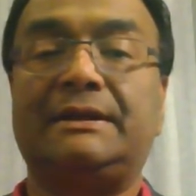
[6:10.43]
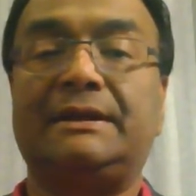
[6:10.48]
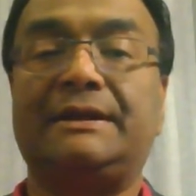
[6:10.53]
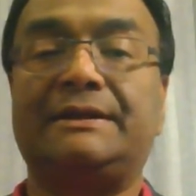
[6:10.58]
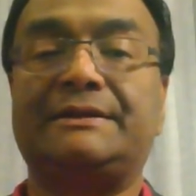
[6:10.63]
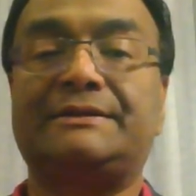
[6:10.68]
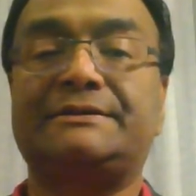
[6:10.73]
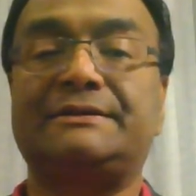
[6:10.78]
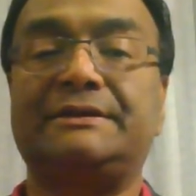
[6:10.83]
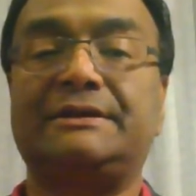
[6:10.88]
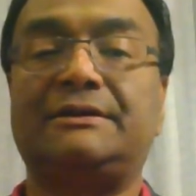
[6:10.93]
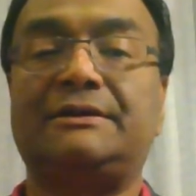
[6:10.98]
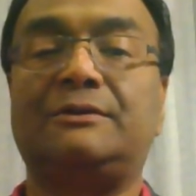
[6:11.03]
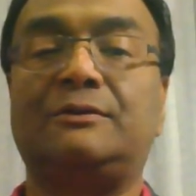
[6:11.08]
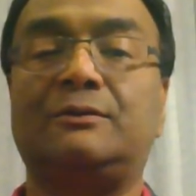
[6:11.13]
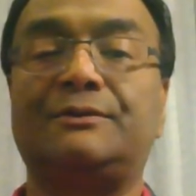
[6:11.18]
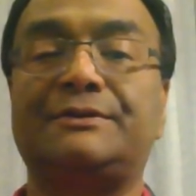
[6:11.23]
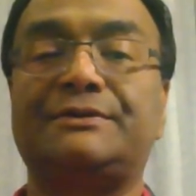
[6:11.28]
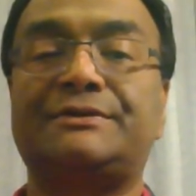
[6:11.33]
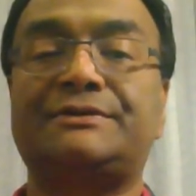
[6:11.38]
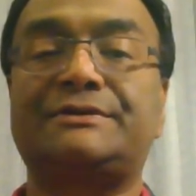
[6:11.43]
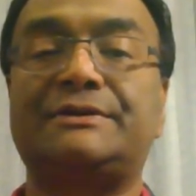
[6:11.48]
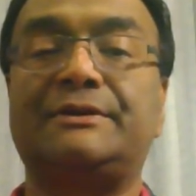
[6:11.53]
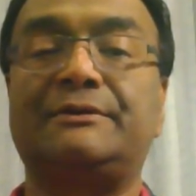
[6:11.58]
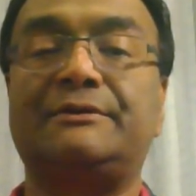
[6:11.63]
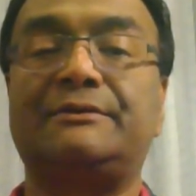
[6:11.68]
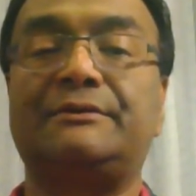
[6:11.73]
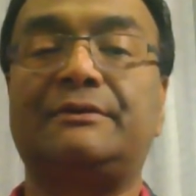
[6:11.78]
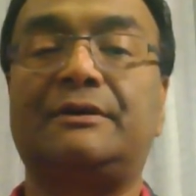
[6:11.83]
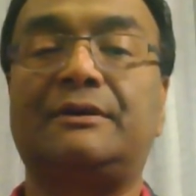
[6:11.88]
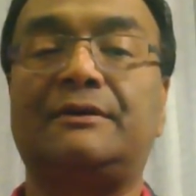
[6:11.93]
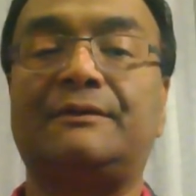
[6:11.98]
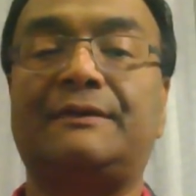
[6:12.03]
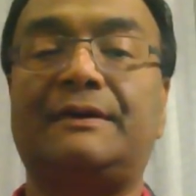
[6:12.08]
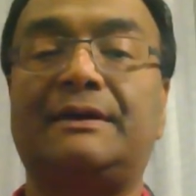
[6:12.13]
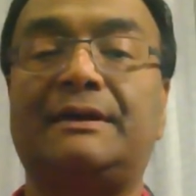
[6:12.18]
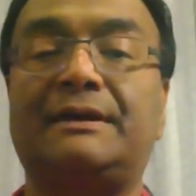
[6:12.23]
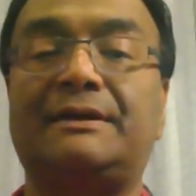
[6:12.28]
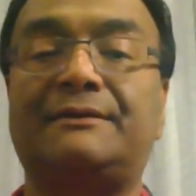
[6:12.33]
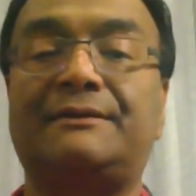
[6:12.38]
It's the cornerstone of
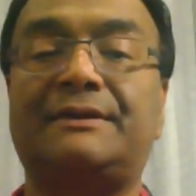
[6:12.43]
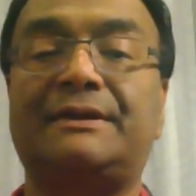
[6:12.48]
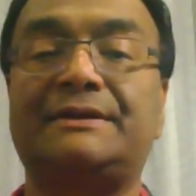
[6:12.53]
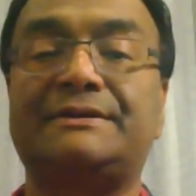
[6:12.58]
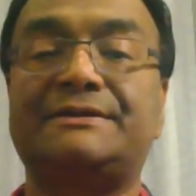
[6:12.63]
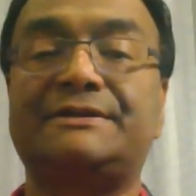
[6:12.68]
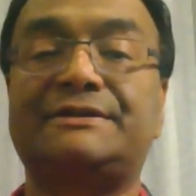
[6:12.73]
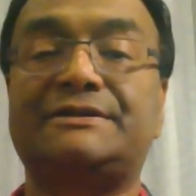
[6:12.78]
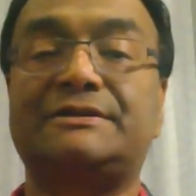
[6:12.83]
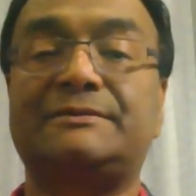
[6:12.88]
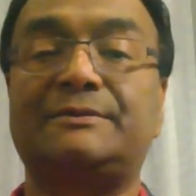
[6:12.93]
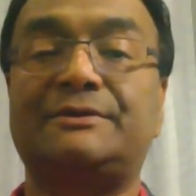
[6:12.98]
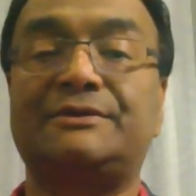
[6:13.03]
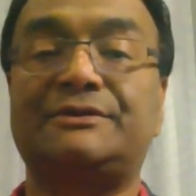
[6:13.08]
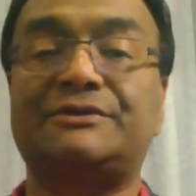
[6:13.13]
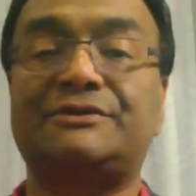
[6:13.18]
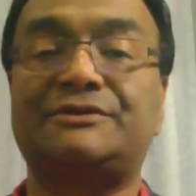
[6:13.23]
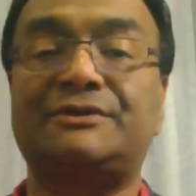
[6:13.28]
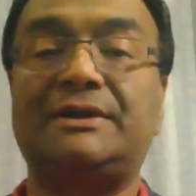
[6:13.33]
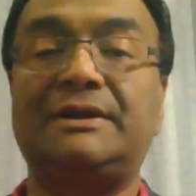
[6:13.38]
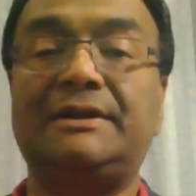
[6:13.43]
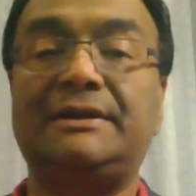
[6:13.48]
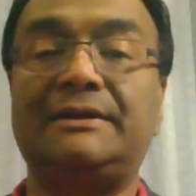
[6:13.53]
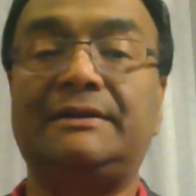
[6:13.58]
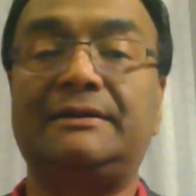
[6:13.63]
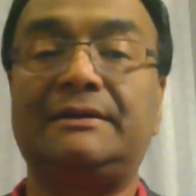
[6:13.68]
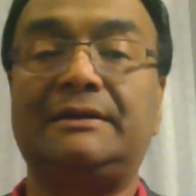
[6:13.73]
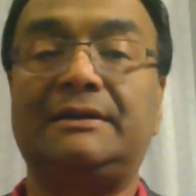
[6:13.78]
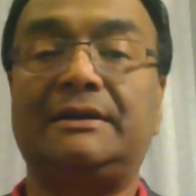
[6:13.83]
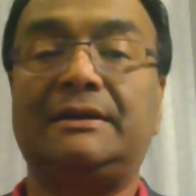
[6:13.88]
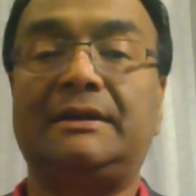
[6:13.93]
our healthcare system in Australia